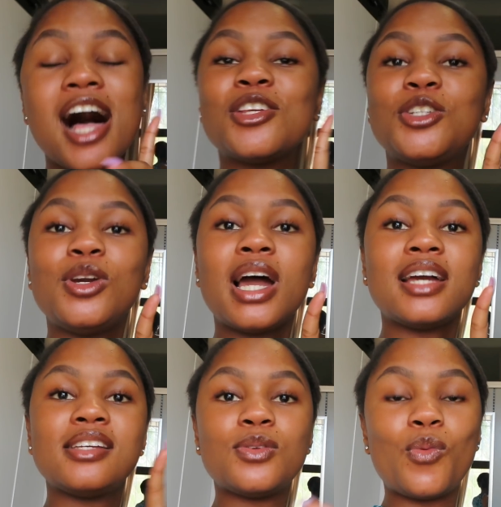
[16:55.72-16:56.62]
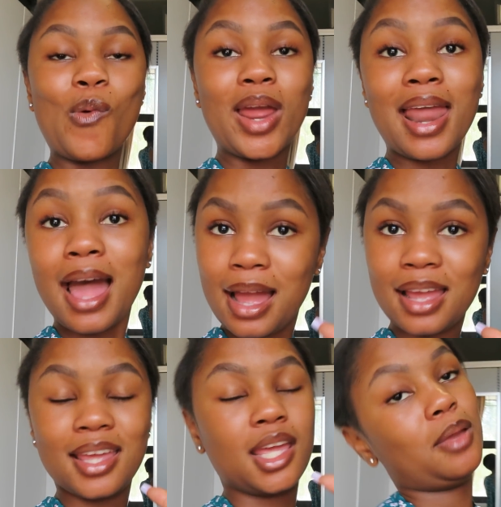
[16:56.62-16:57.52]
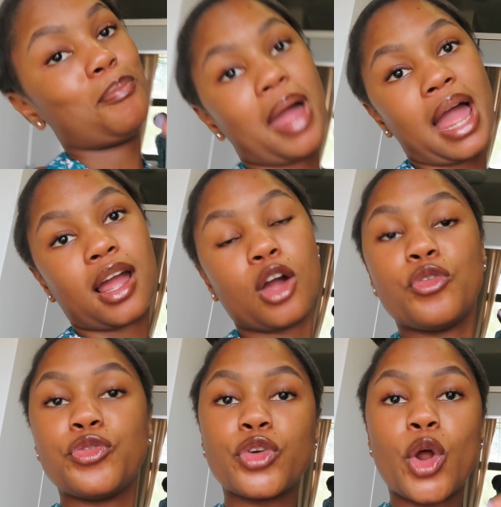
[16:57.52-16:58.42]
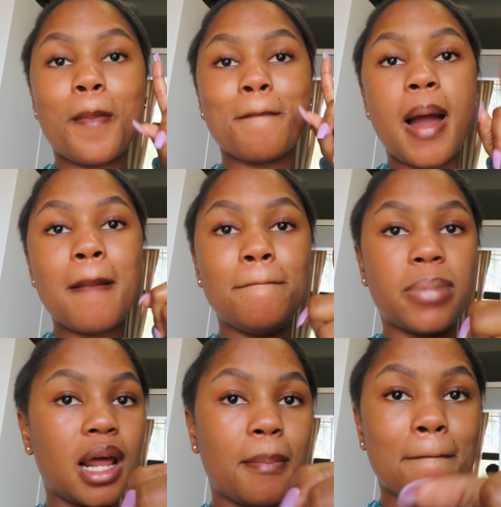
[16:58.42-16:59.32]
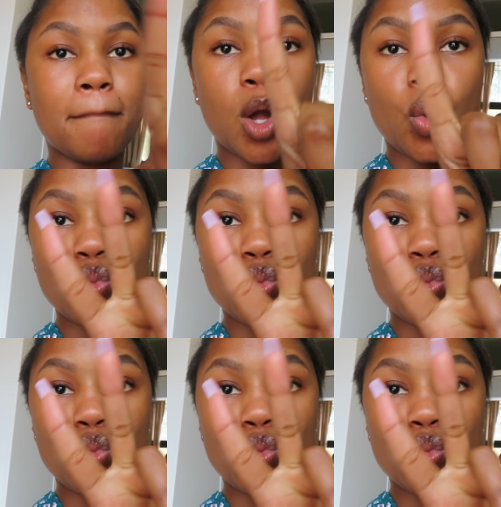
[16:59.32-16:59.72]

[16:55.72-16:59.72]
I'll see you guys when I get back from Bram.